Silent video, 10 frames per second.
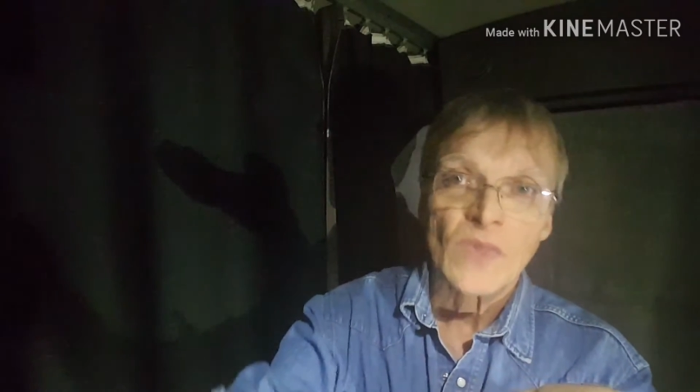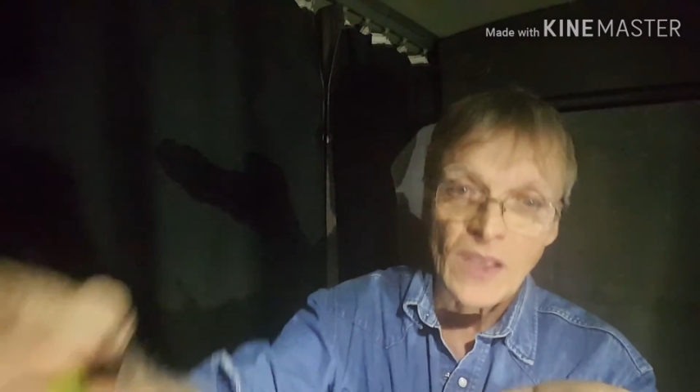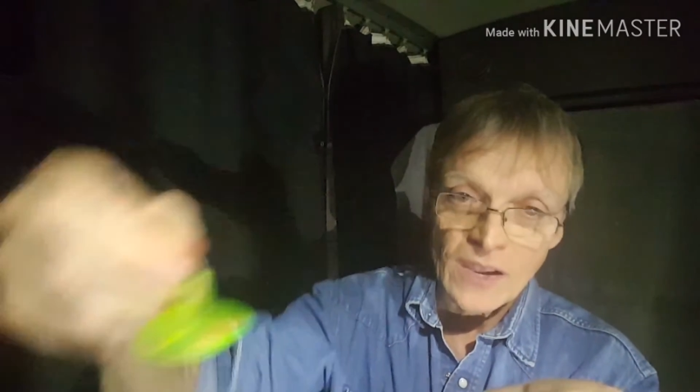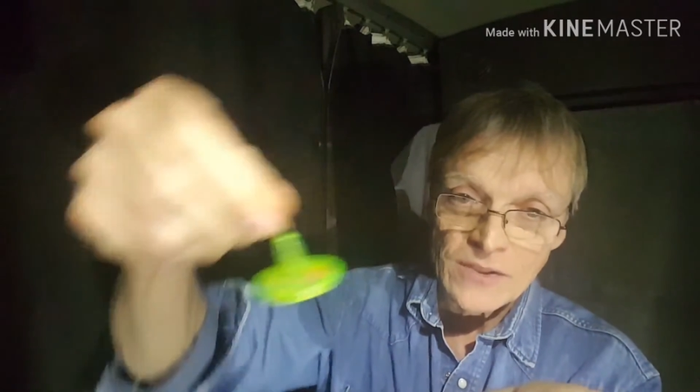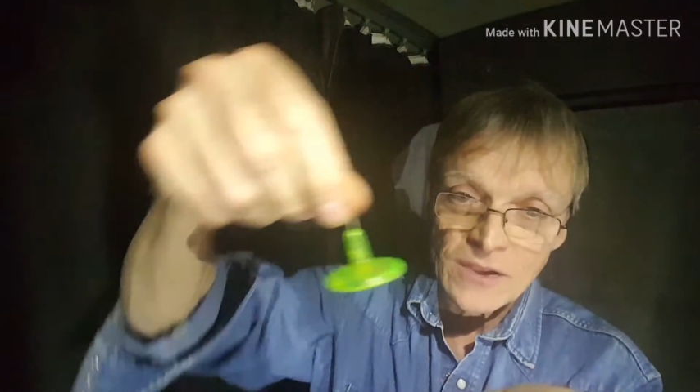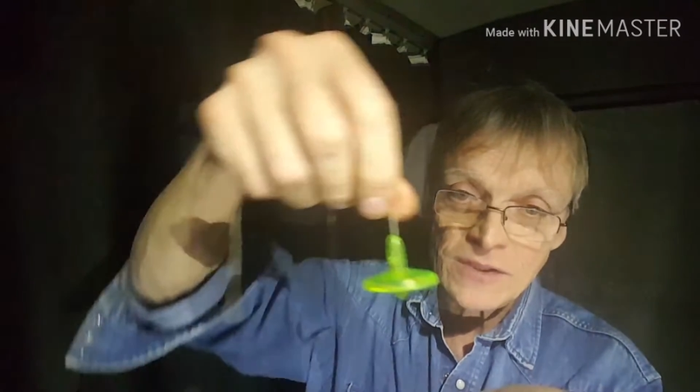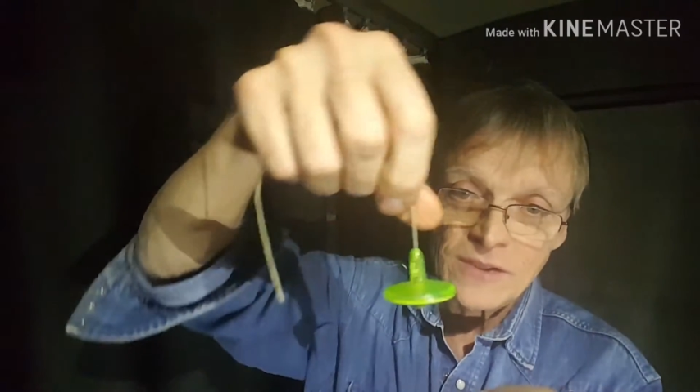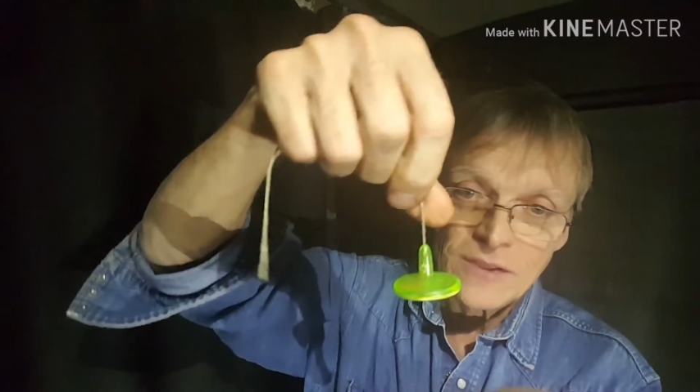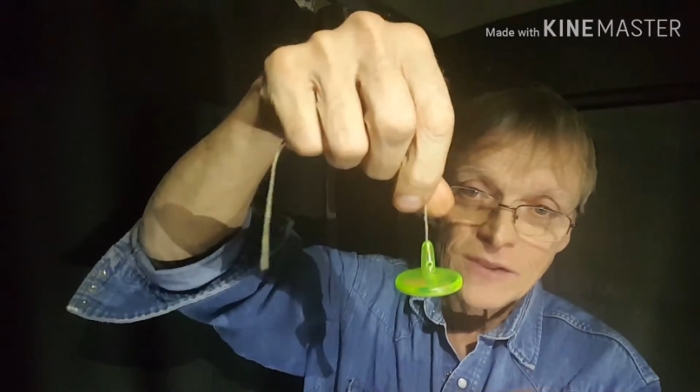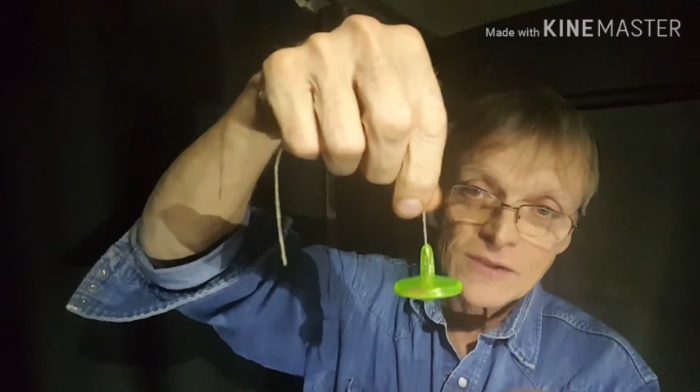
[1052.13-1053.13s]
and then
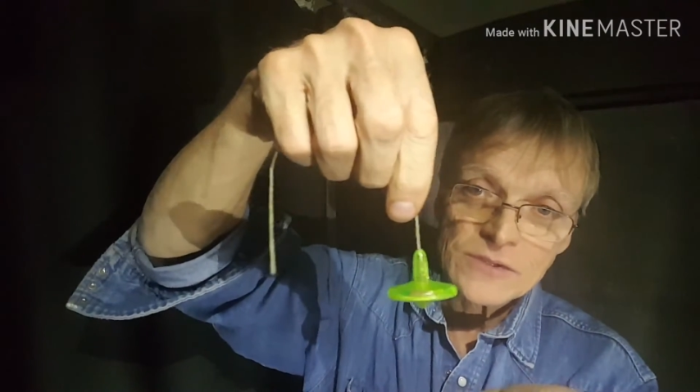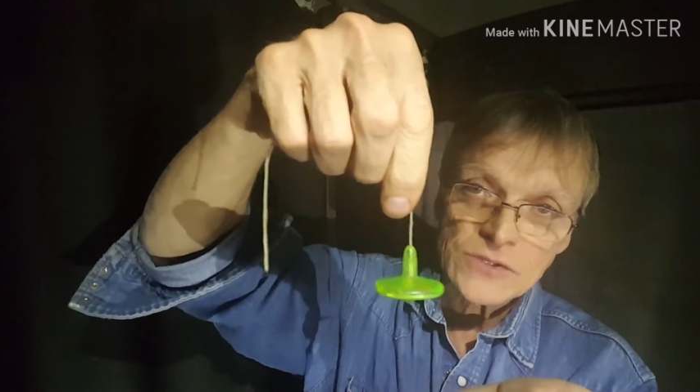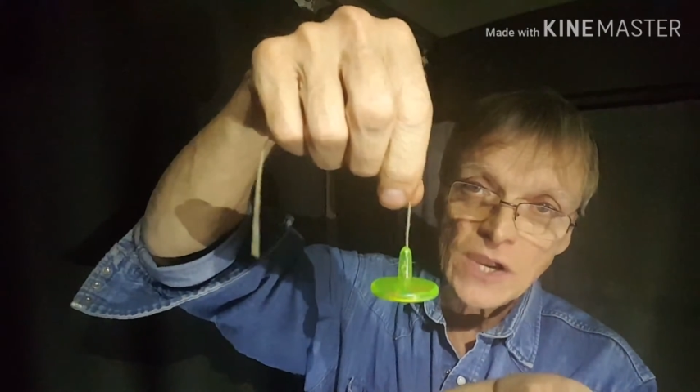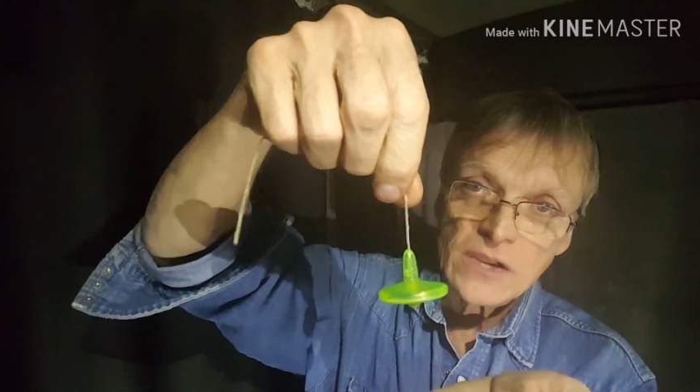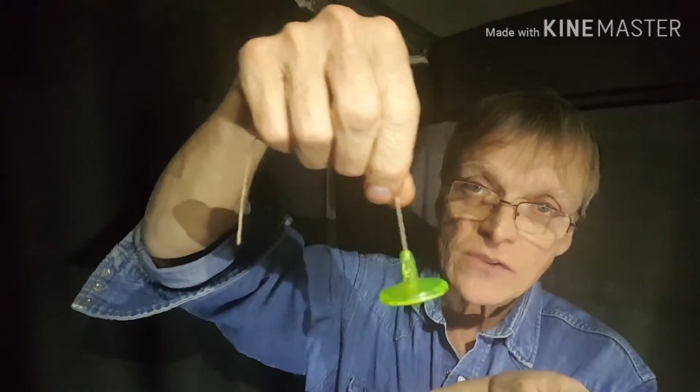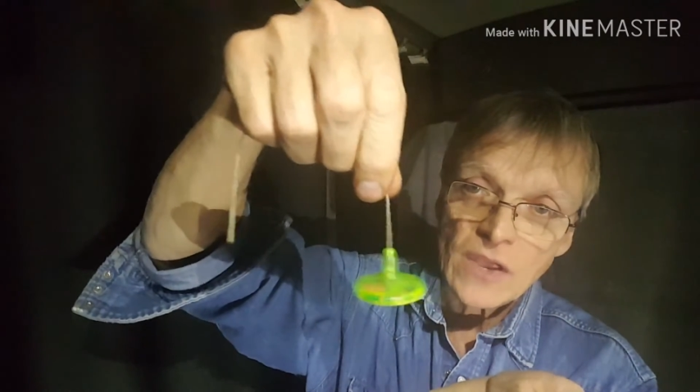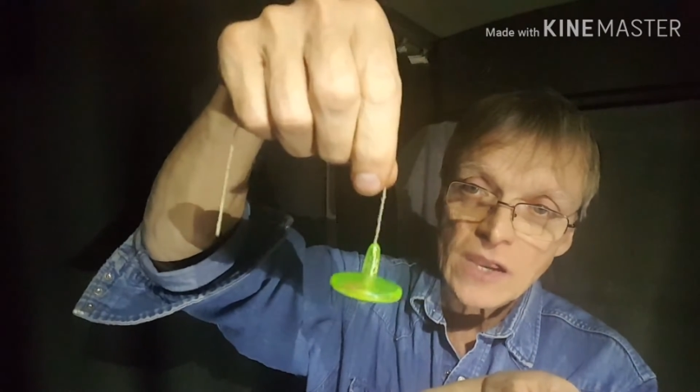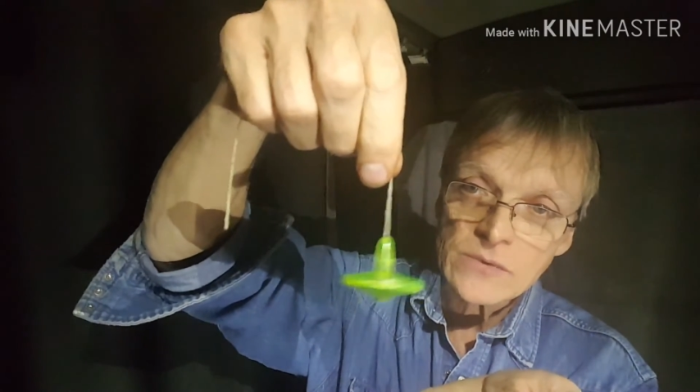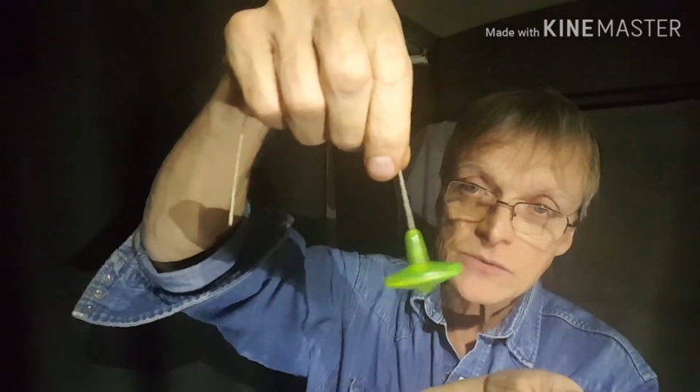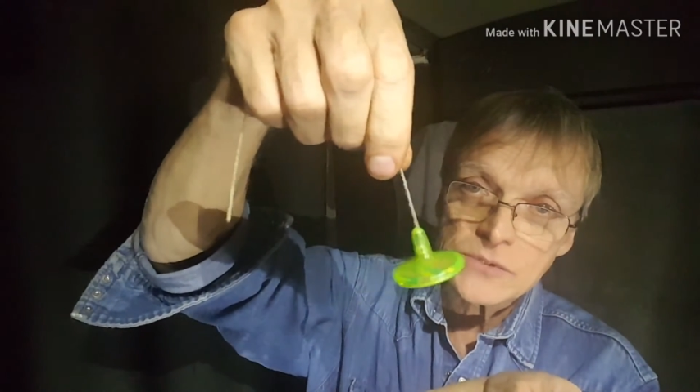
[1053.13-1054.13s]
check the
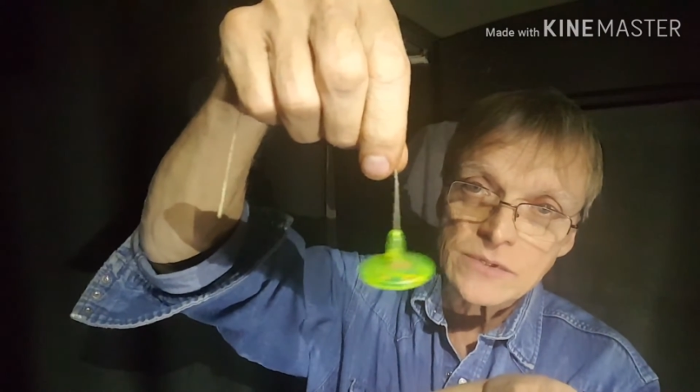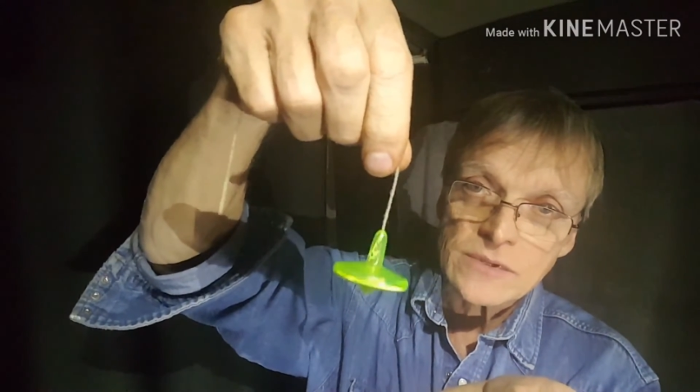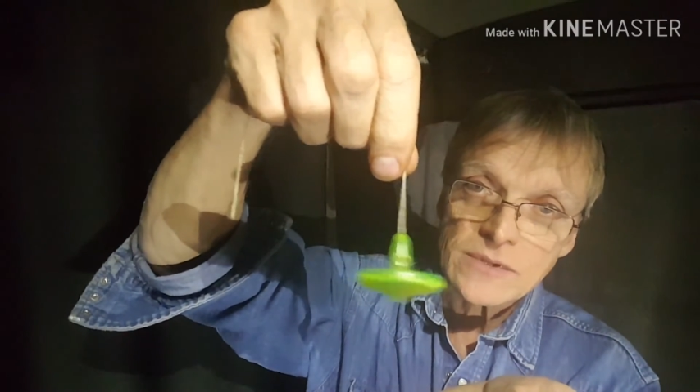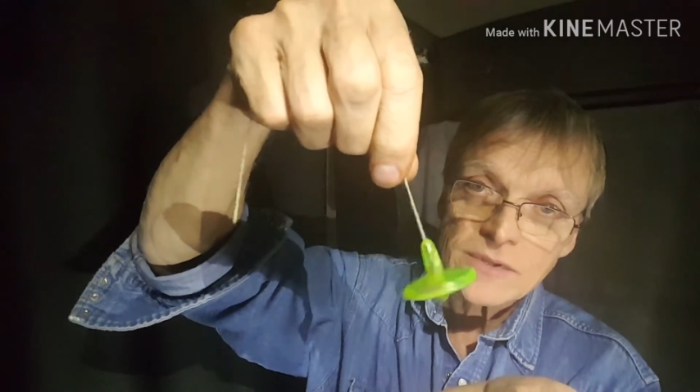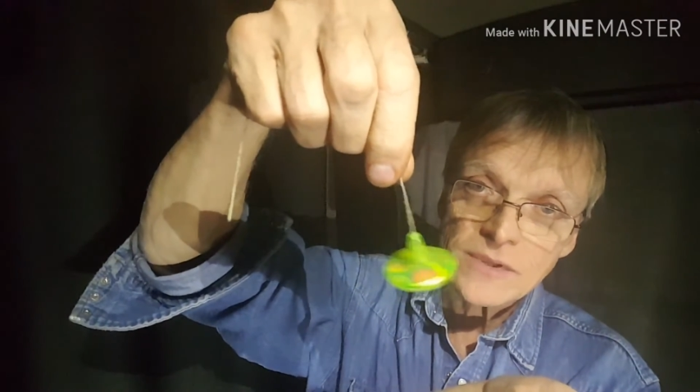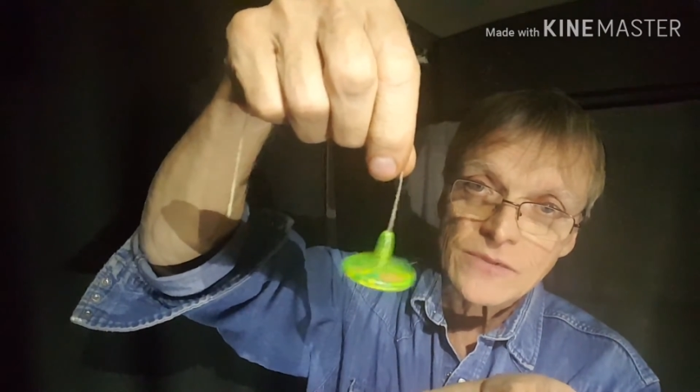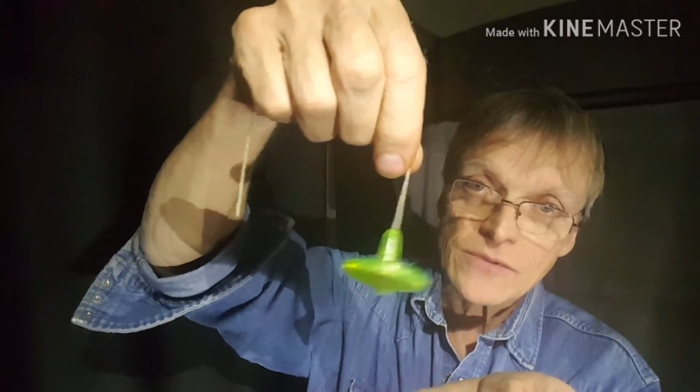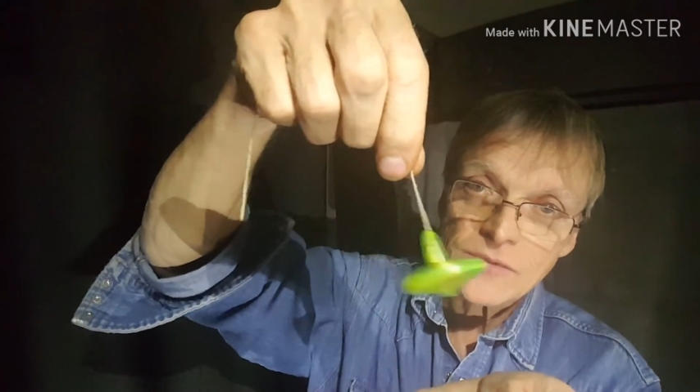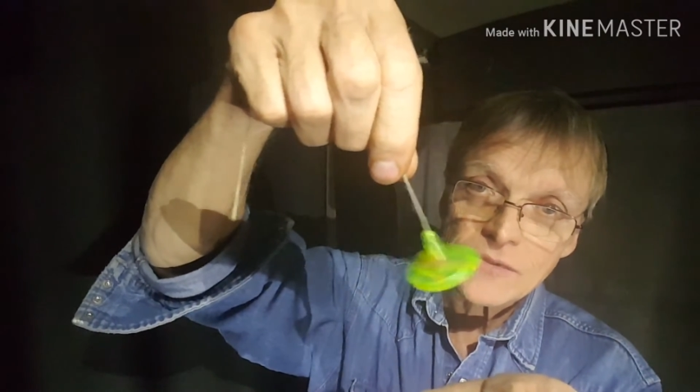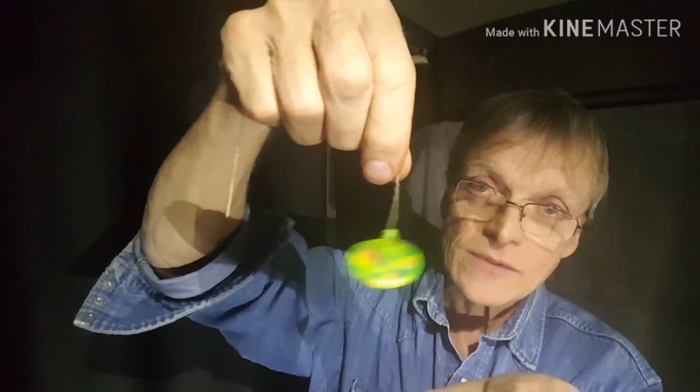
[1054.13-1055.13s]
hydrogen that's